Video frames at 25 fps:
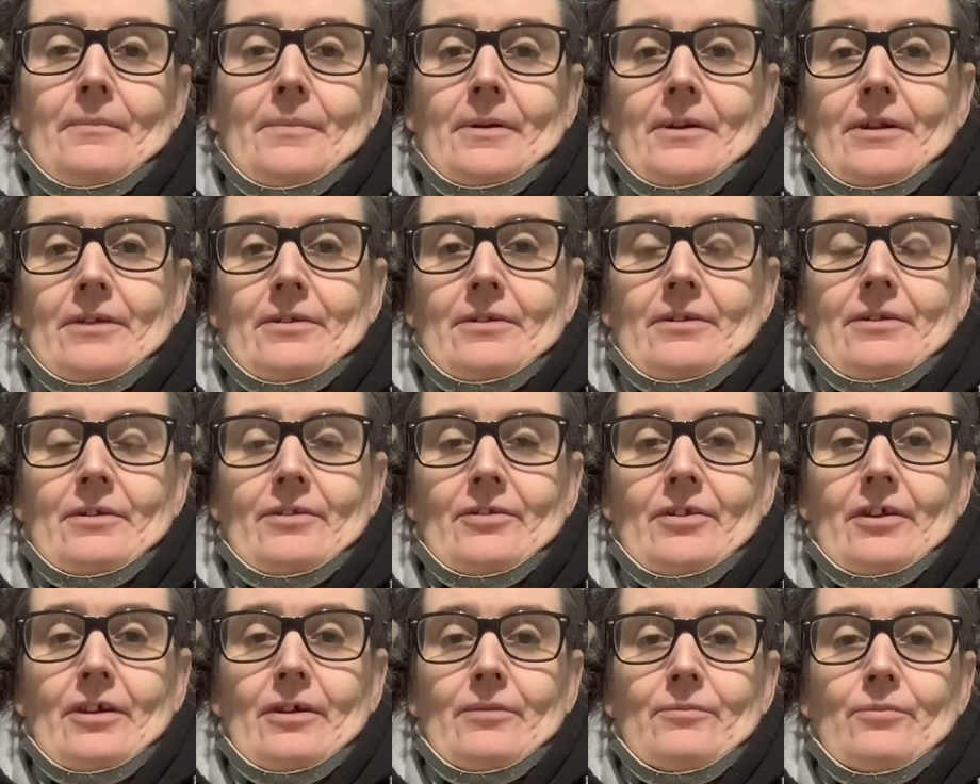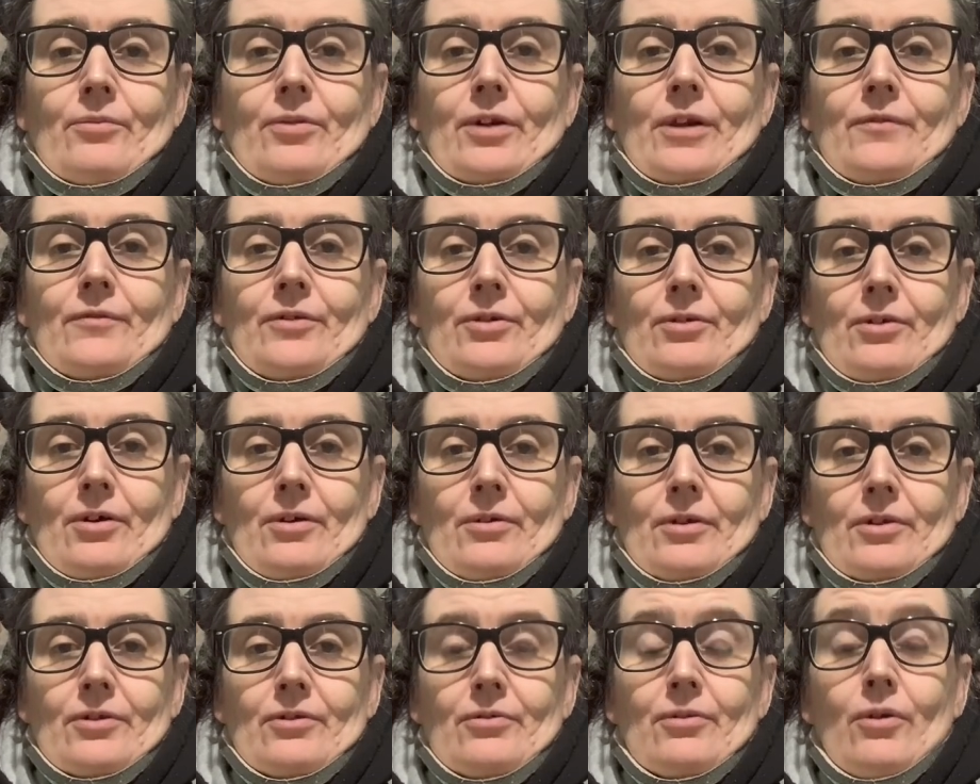But as I said, whatever you're
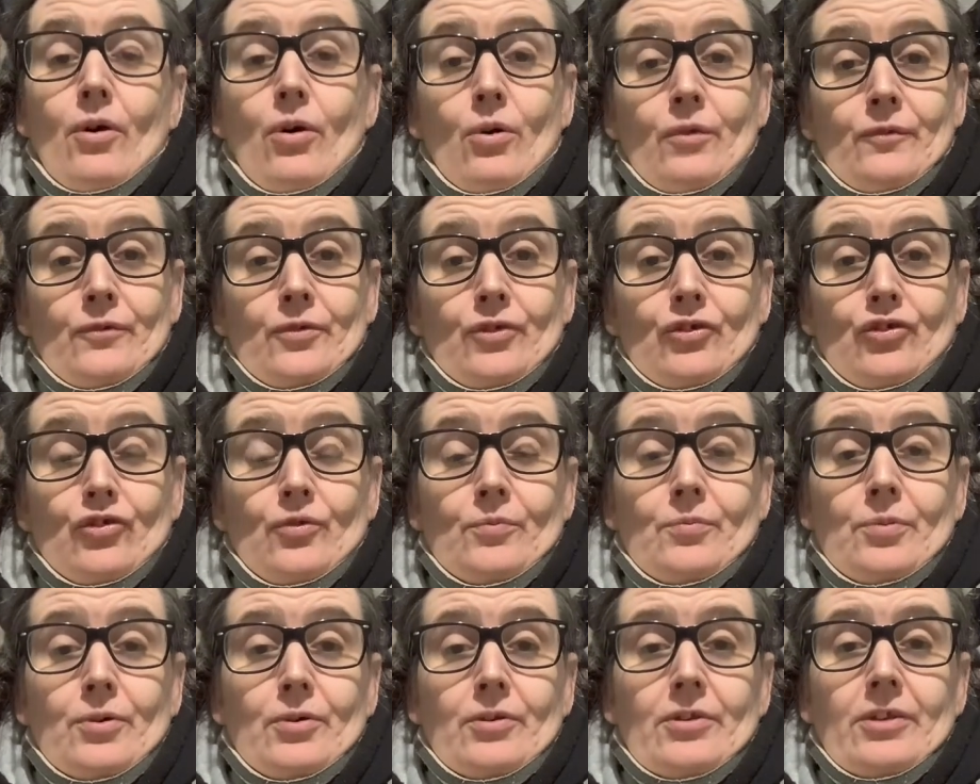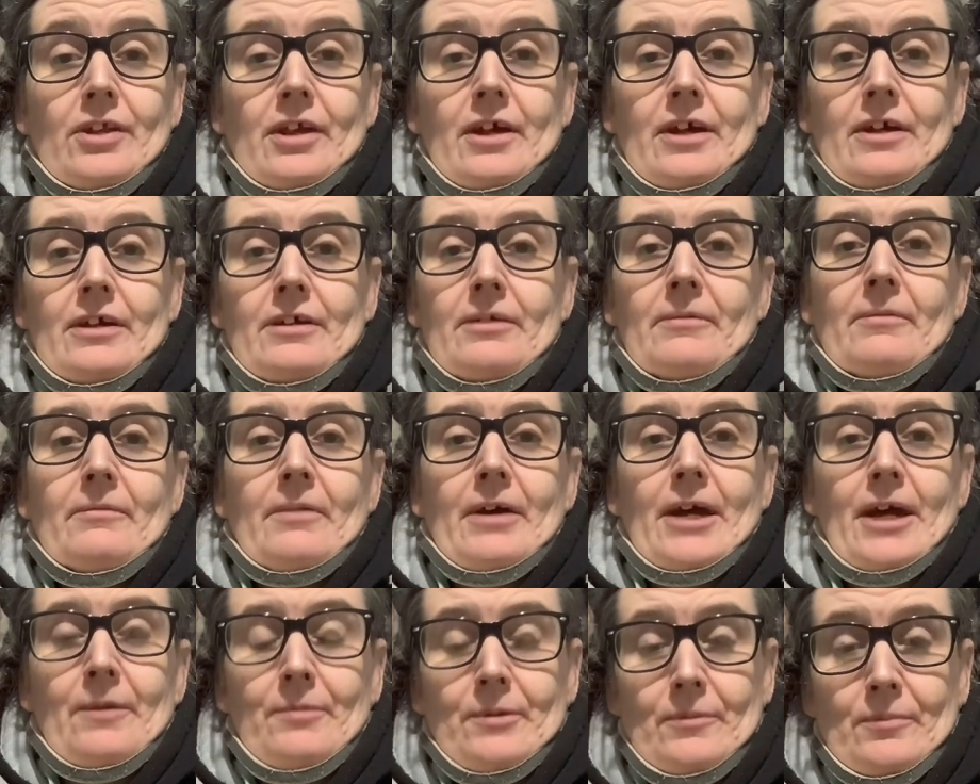going through, oh, if it's your birthday,
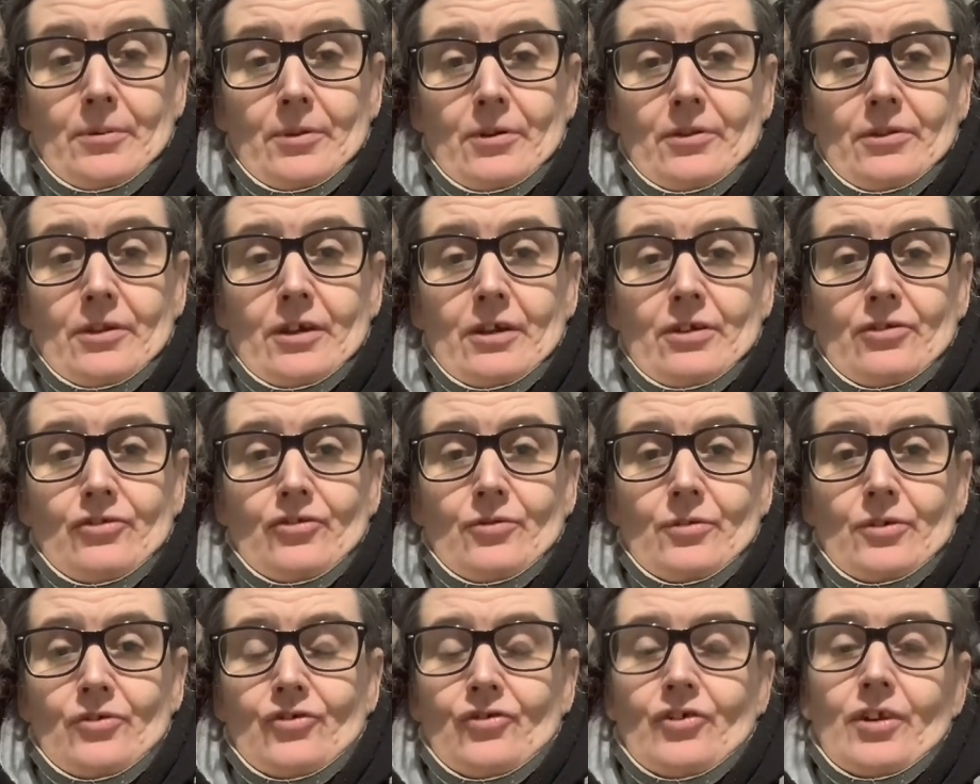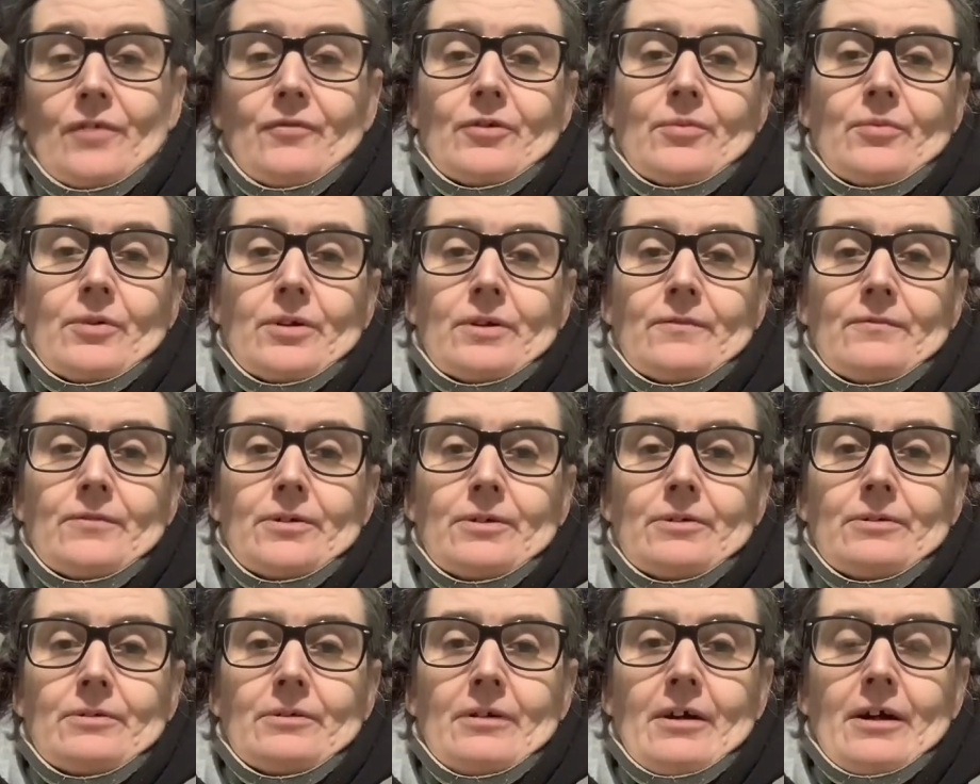happy birthday to each and every one of
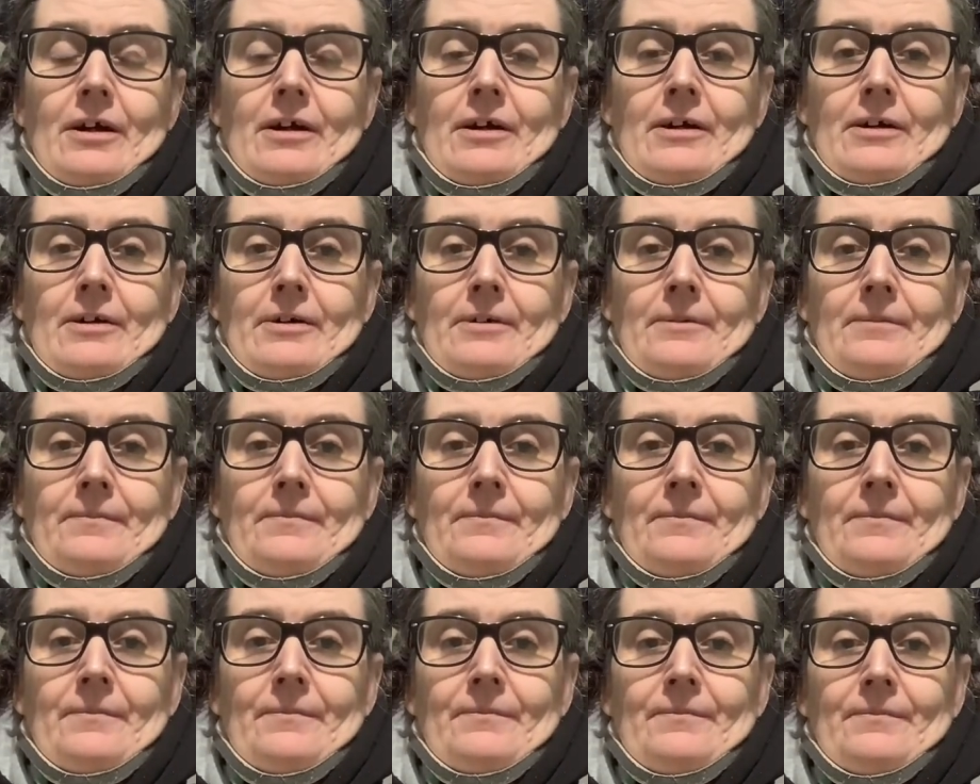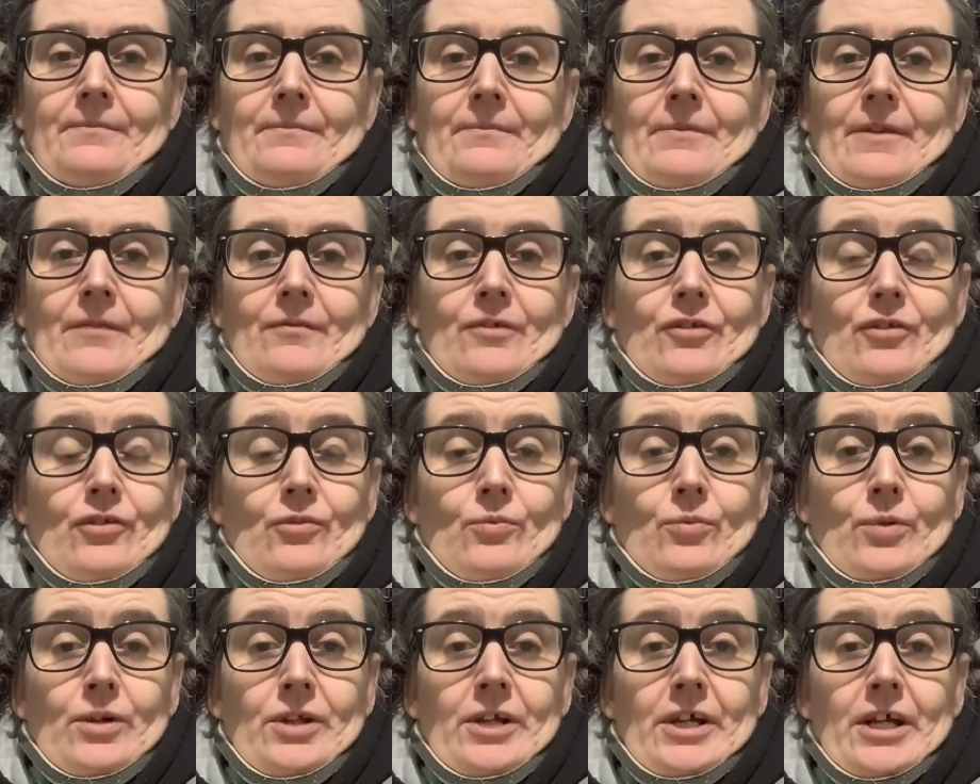you. It's
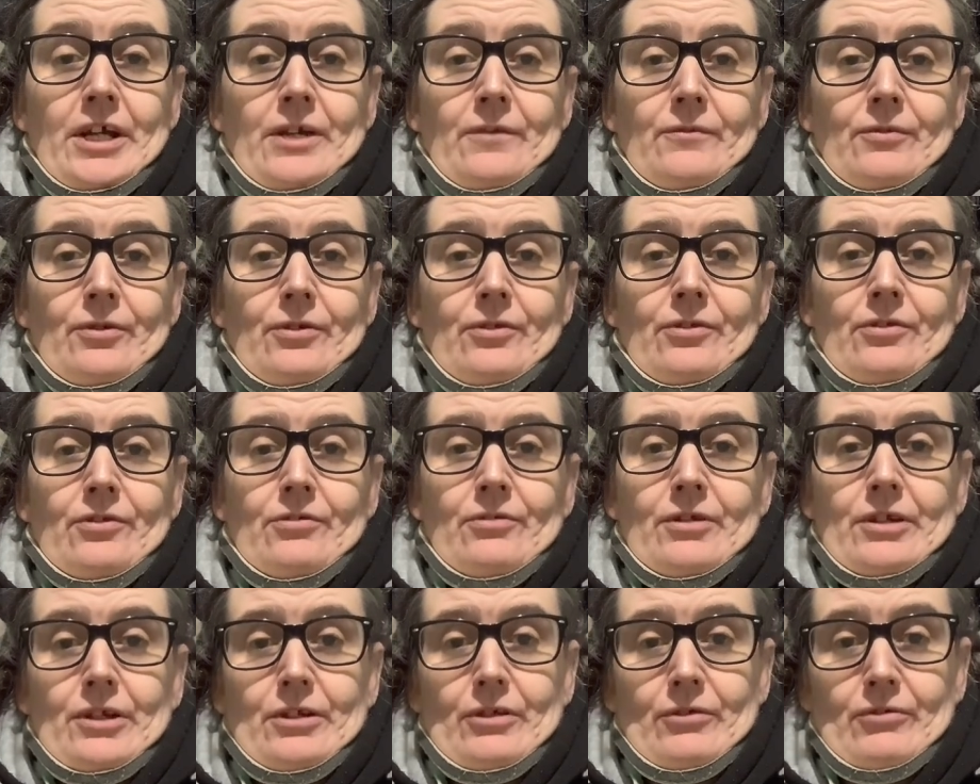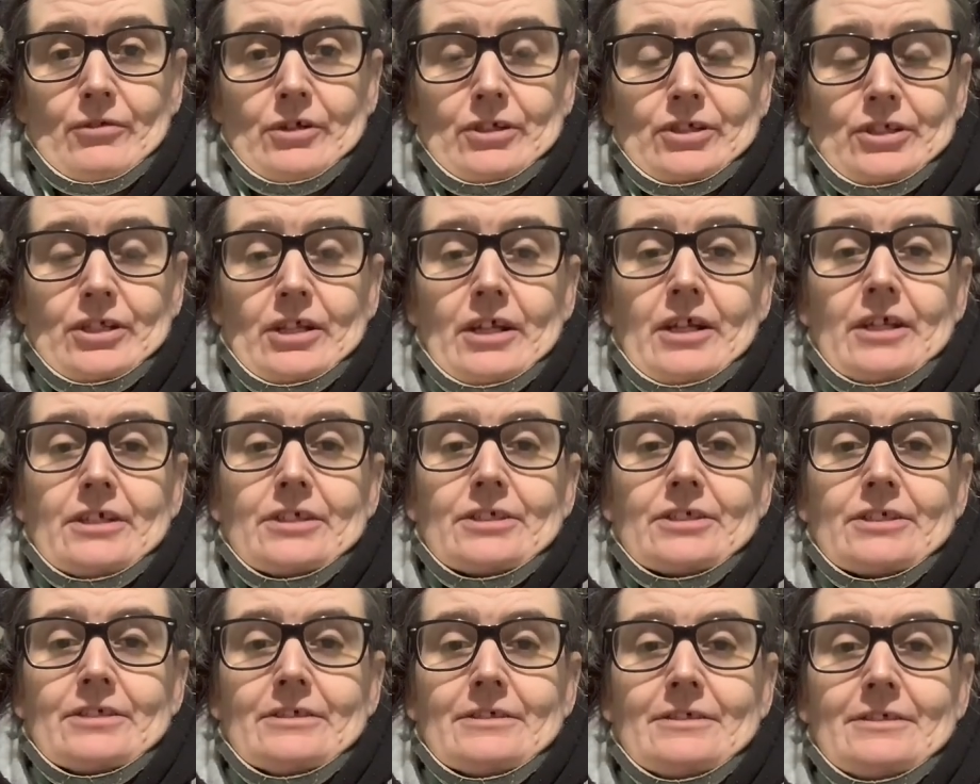a wedding anniversary,
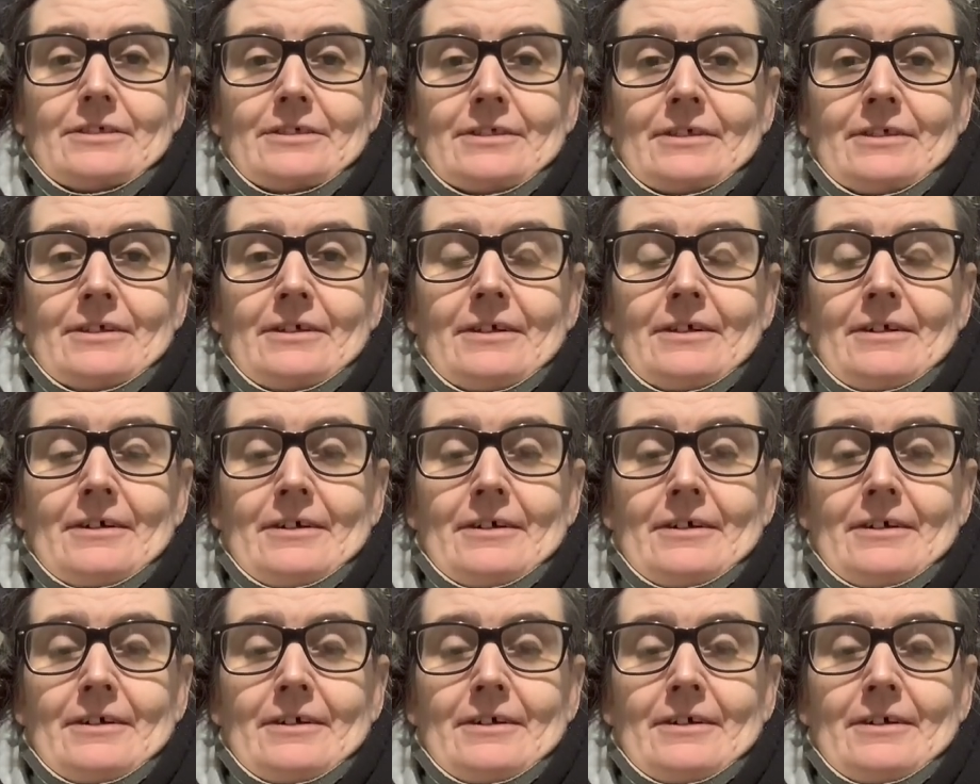congratulations.